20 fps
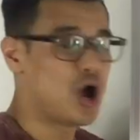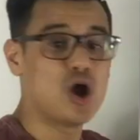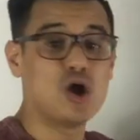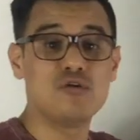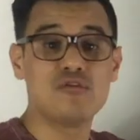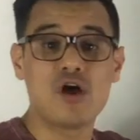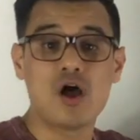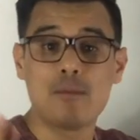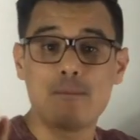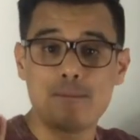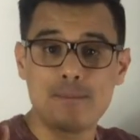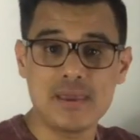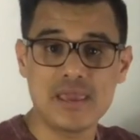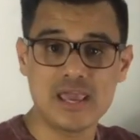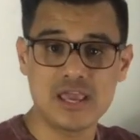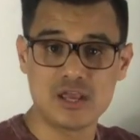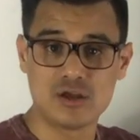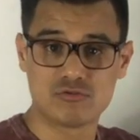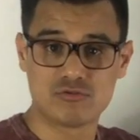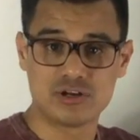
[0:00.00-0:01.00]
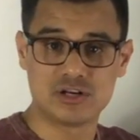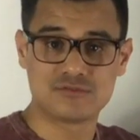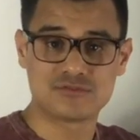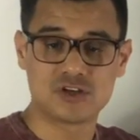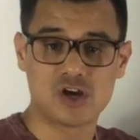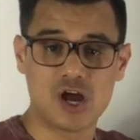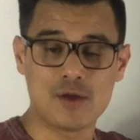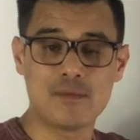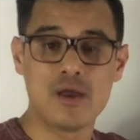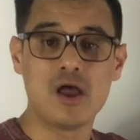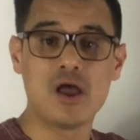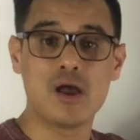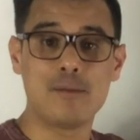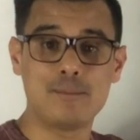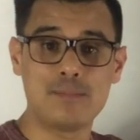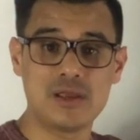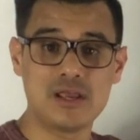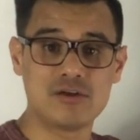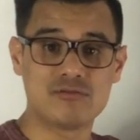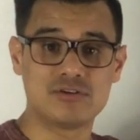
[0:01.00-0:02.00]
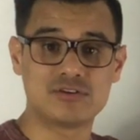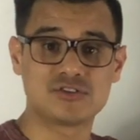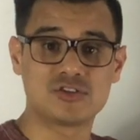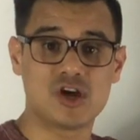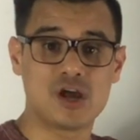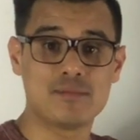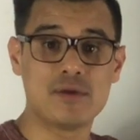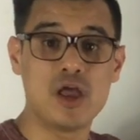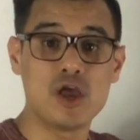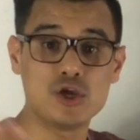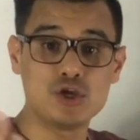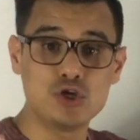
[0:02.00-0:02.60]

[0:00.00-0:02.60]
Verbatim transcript: over a period of time, a period of time.